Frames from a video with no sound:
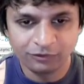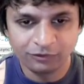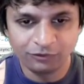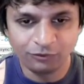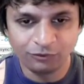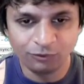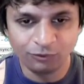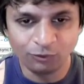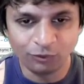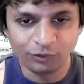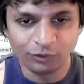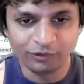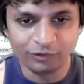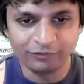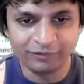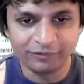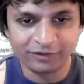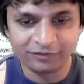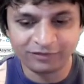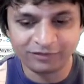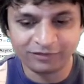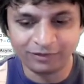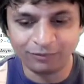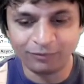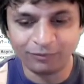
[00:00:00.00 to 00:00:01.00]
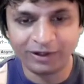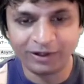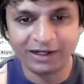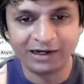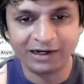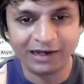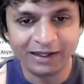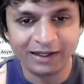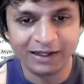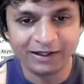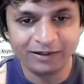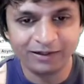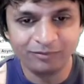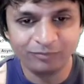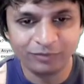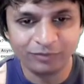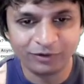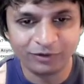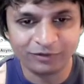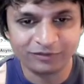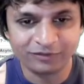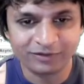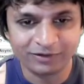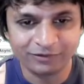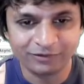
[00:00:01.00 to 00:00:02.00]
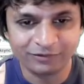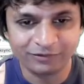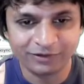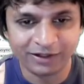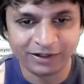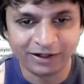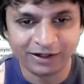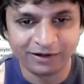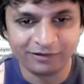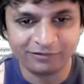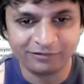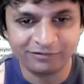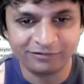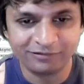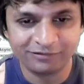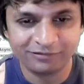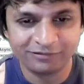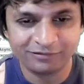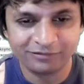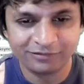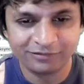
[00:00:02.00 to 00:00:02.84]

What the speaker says: do all of this in one line, because I don't have